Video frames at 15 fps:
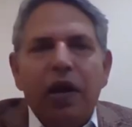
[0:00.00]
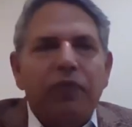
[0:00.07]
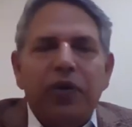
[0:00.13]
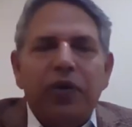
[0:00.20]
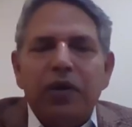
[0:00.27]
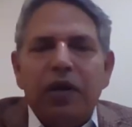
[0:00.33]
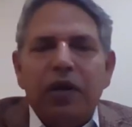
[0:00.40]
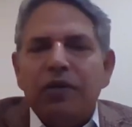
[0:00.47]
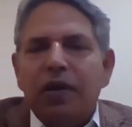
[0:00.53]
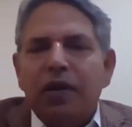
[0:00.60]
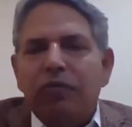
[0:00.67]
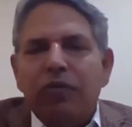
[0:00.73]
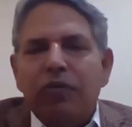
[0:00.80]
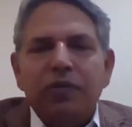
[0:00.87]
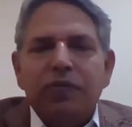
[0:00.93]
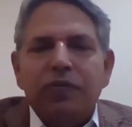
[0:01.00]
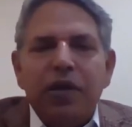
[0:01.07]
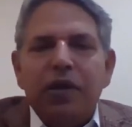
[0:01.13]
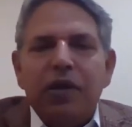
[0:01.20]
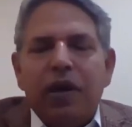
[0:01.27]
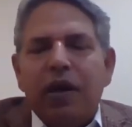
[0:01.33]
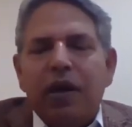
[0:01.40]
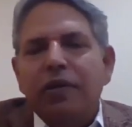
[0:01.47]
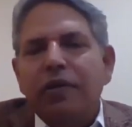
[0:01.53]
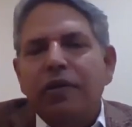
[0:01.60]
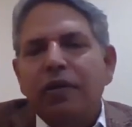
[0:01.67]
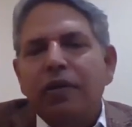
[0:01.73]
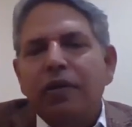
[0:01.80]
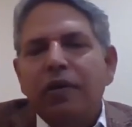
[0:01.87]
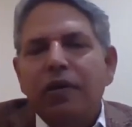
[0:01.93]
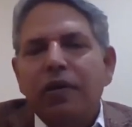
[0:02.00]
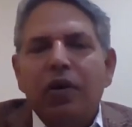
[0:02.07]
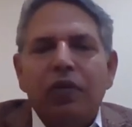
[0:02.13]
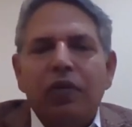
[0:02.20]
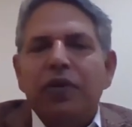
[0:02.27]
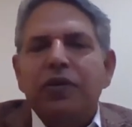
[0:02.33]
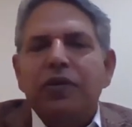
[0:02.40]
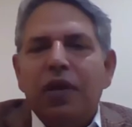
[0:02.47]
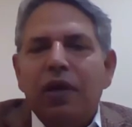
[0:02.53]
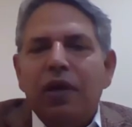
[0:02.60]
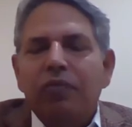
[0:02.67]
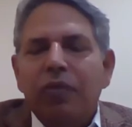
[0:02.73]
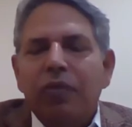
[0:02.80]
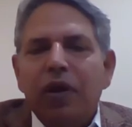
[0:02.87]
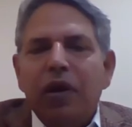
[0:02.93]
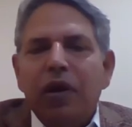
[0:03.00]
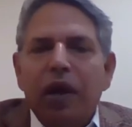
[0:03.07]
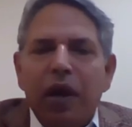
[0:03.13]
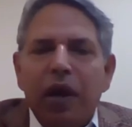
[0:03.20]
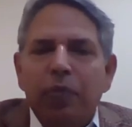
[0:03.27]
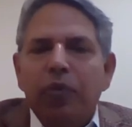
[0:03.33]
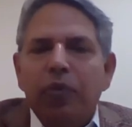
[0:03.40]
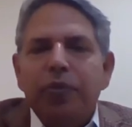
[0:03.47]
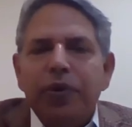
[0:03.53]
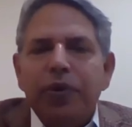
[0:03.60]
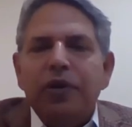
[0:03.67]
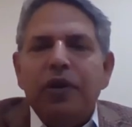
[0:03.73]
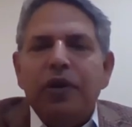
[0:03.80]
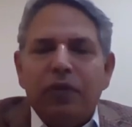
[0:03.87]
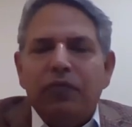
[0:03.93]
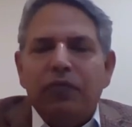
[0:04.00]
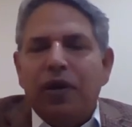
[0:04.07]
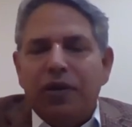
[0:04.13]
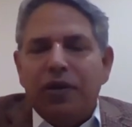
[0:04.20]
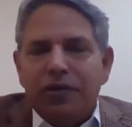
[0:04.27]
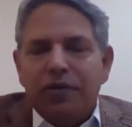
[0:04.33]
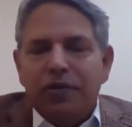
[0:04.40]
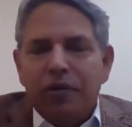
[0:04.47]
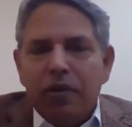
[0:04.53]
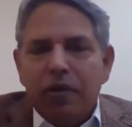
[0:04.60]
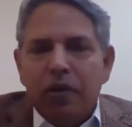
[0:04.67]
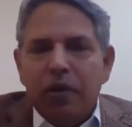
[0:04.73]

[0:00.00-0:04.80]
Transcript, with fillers: and Faizan was very kind. He always gave appropriate advice.